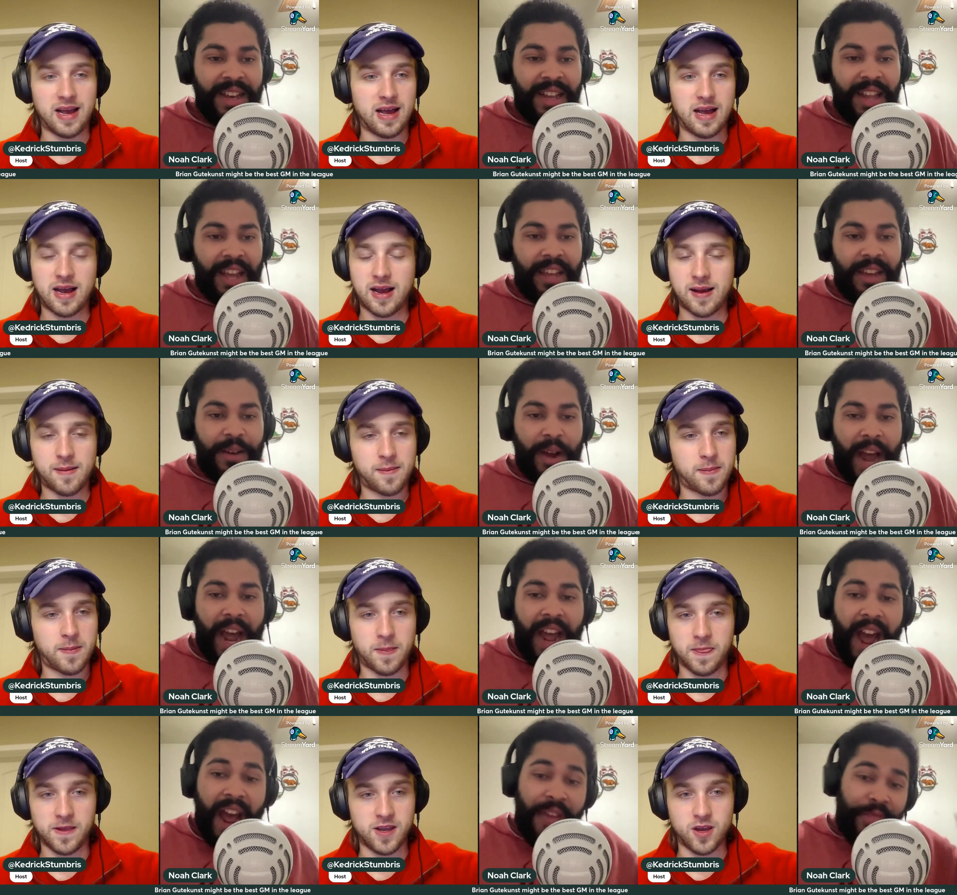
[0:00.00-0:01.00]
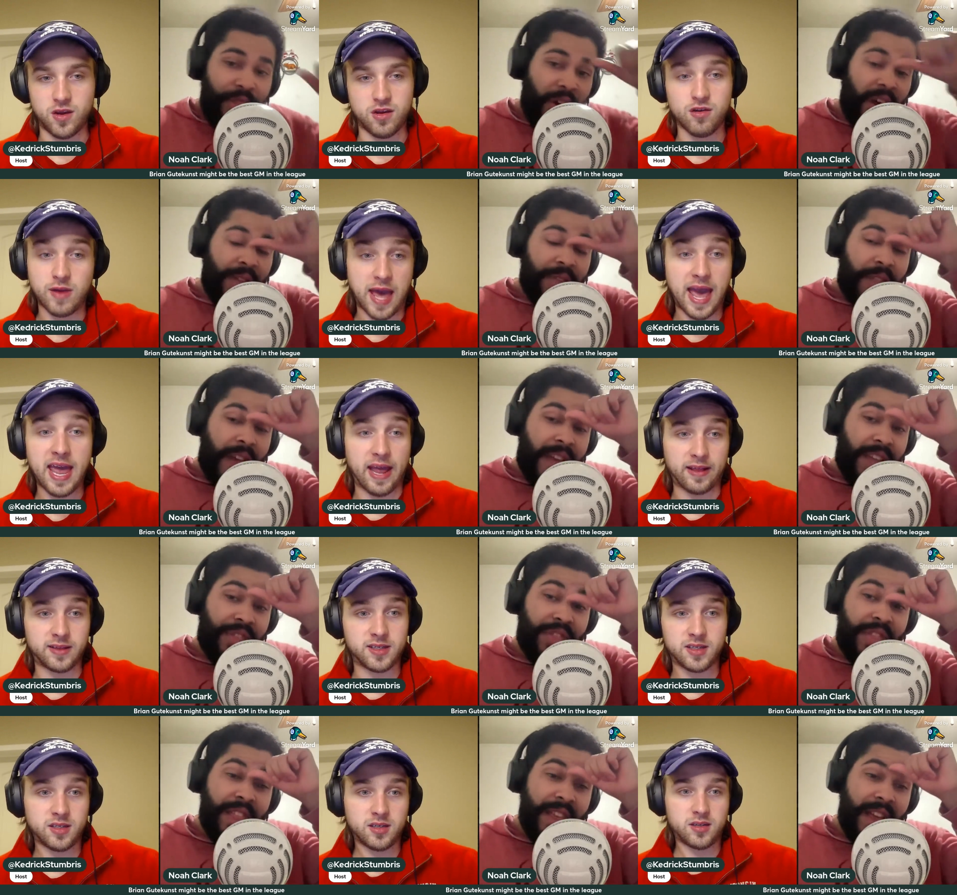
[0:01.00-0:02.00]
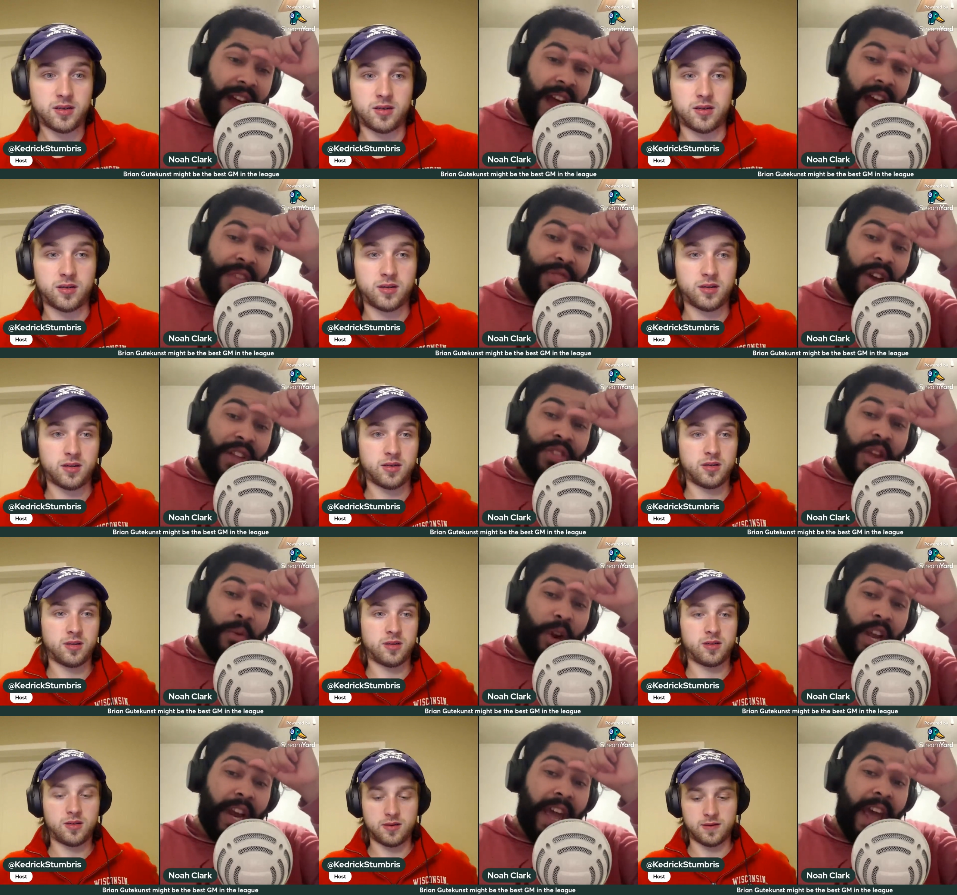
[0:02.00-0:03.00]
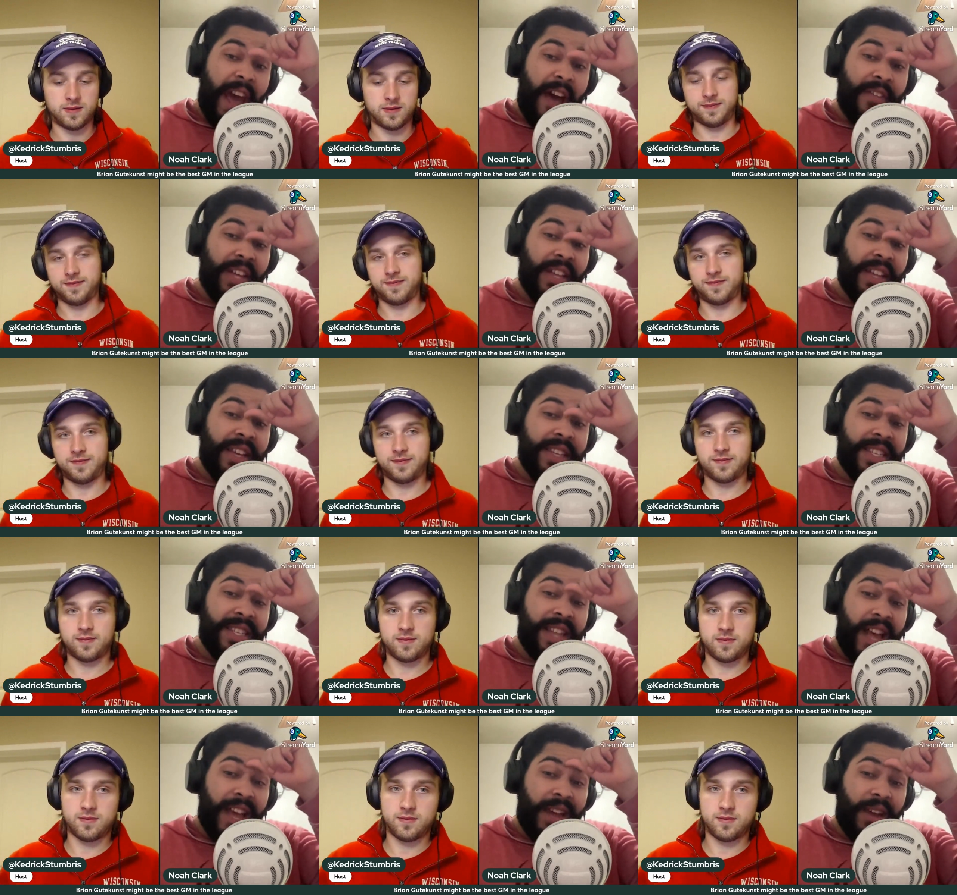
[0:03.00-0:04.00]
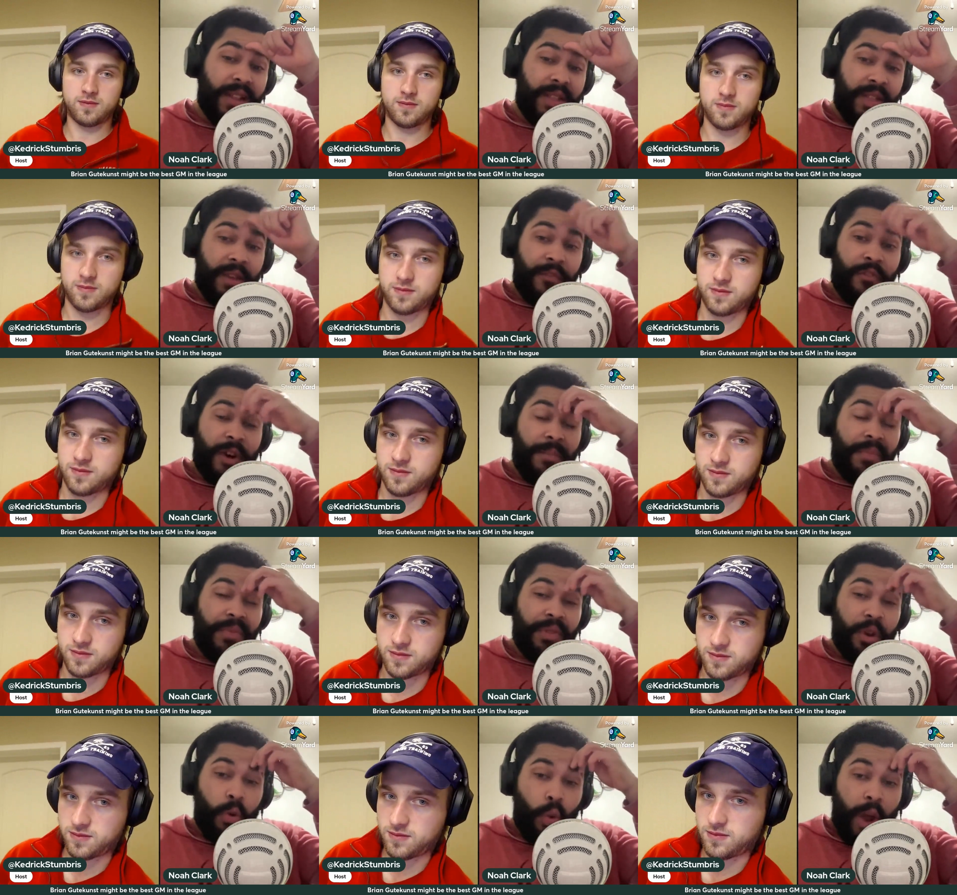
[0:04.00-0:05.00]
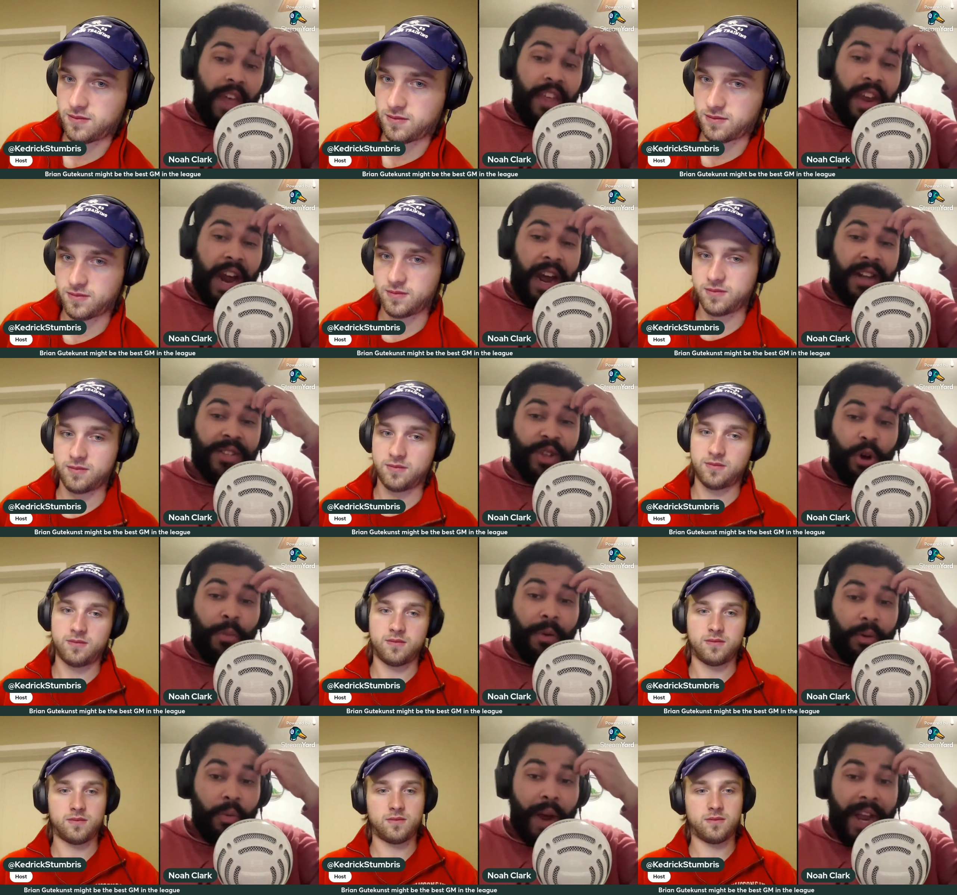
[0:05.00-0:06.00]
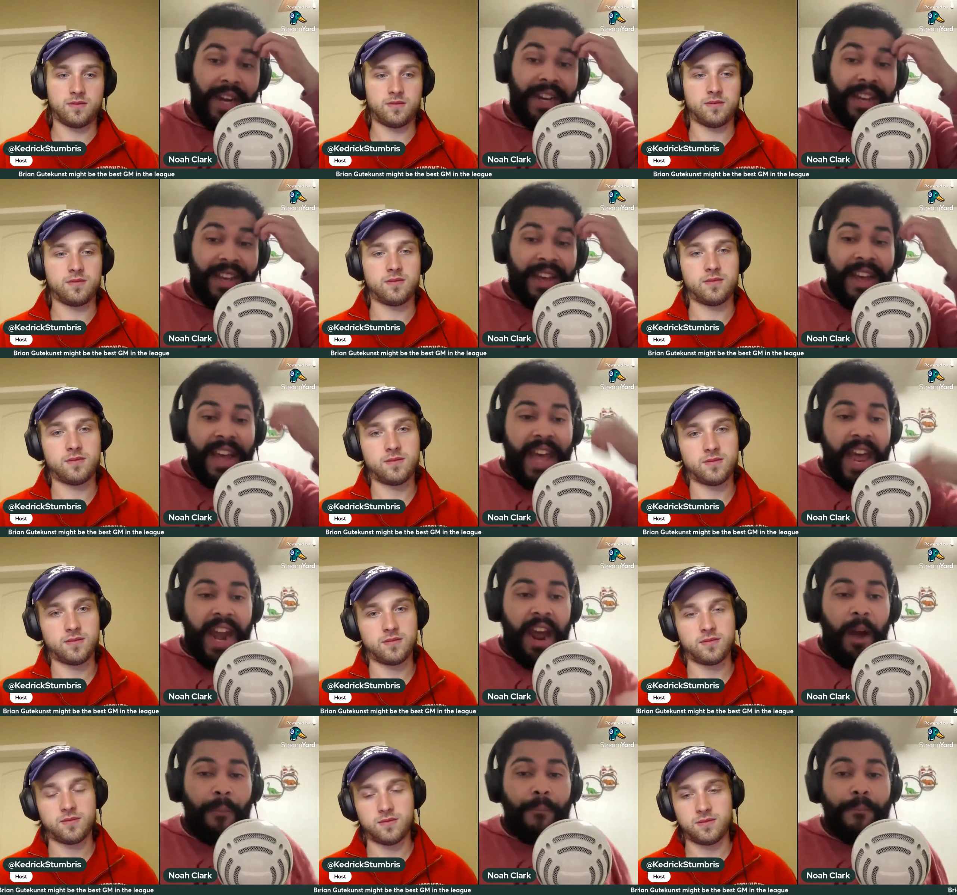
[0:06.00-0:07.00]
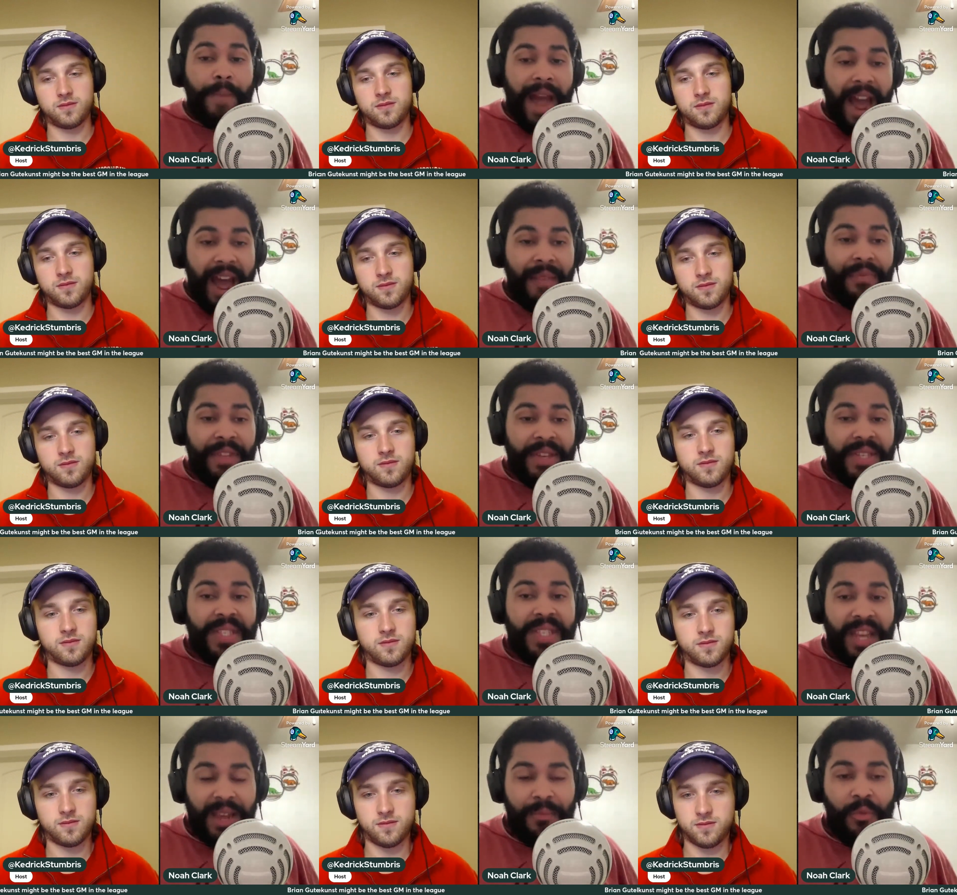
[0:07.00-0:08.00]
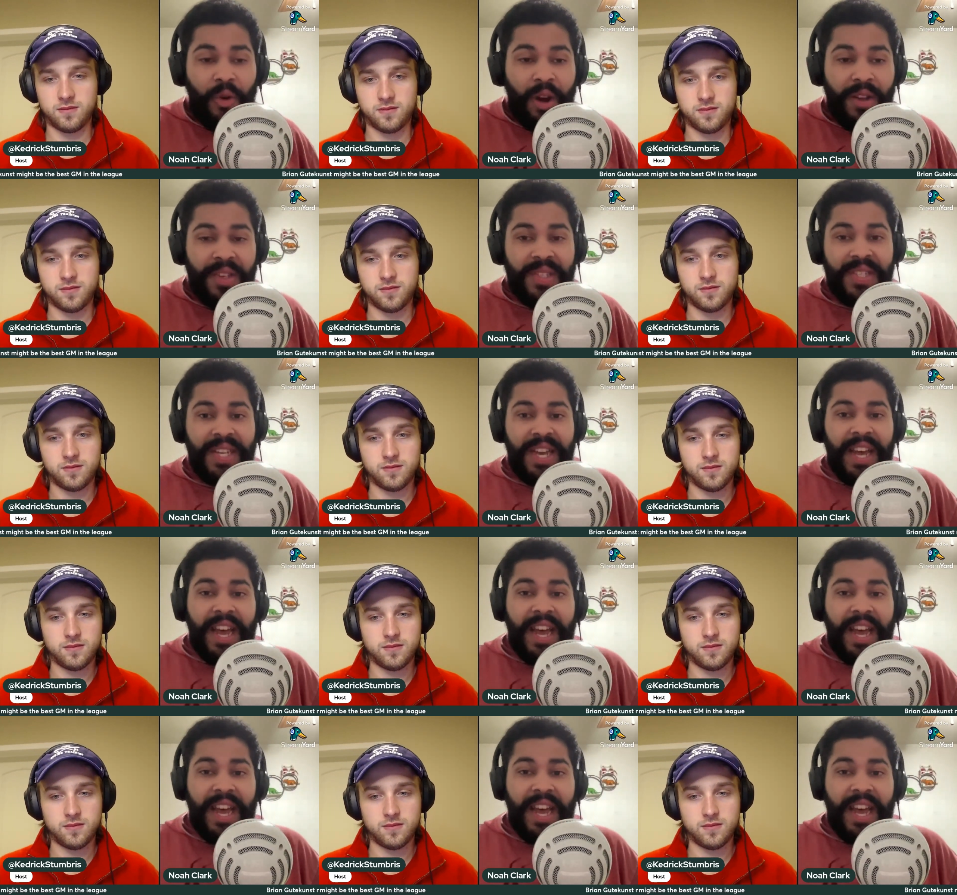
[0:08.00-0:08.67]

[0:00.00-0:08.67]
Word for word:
Speaker 1: Like I, I thought you like can't. I thought they were going to have at least like from the way that October went and how bad this team was.